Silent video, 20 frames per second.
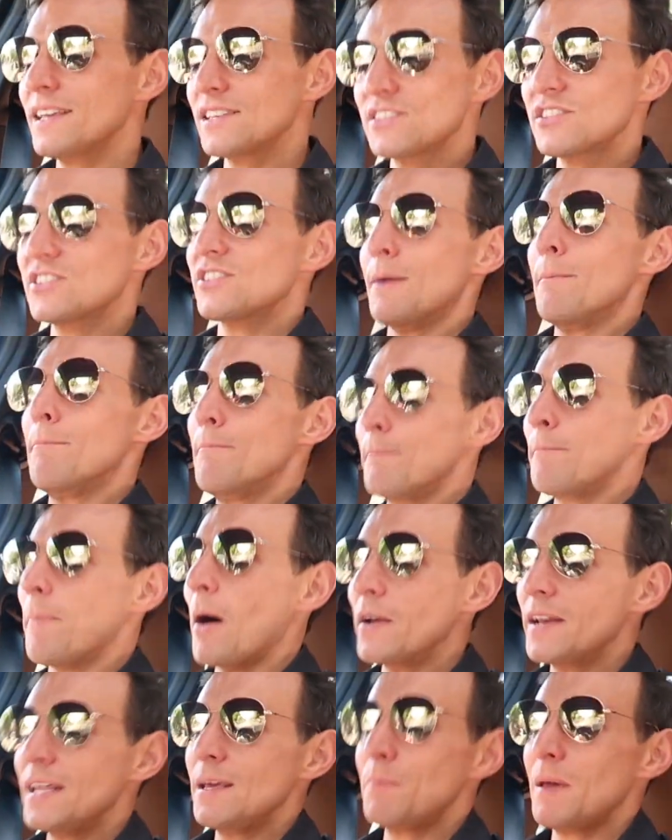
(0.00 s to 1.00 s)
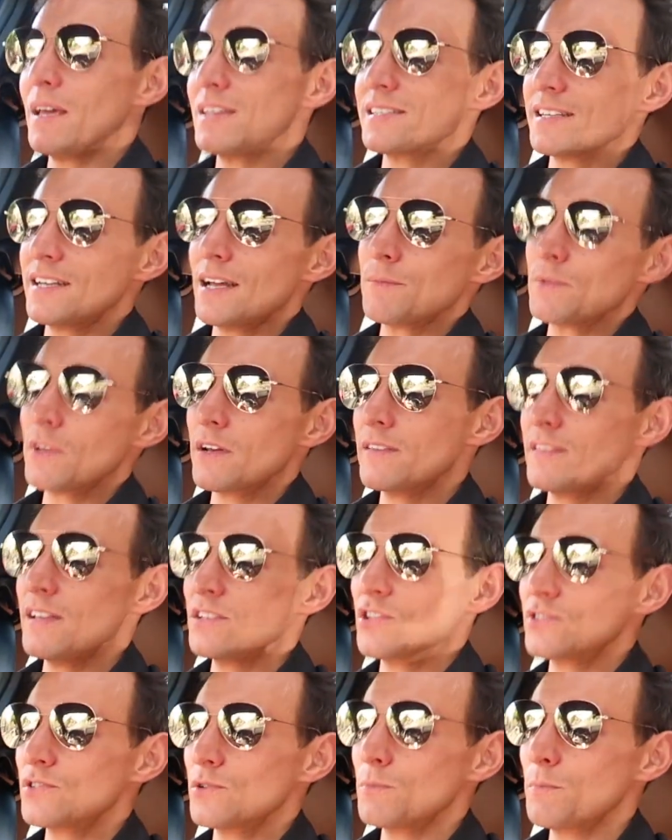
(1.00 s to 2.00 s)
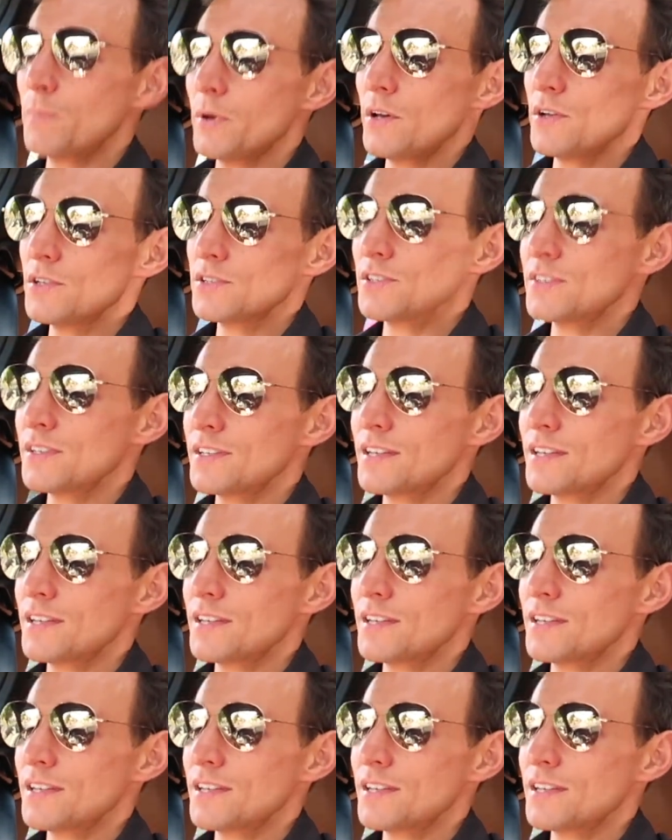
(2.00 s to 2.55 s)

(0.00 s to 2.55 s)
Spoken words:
and somebody picks it up, not a digital person.